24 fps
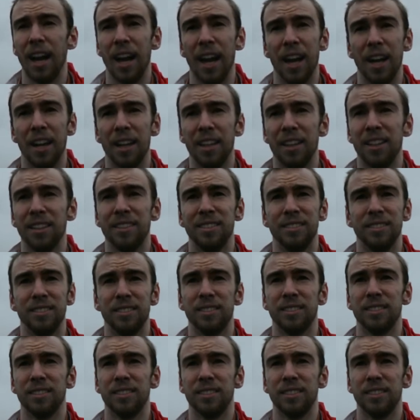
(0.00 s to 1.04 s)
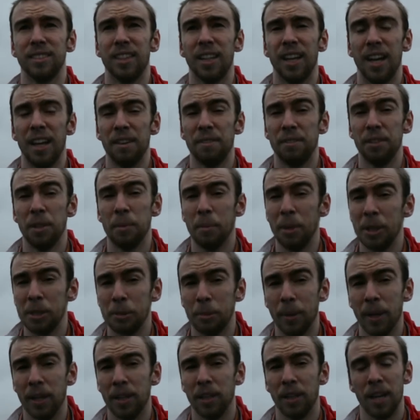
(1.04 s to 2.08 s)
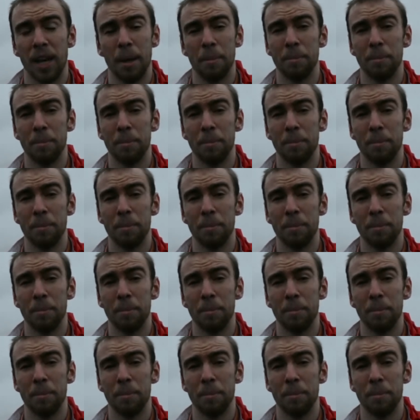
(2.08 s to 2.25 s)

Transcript: I feel much better.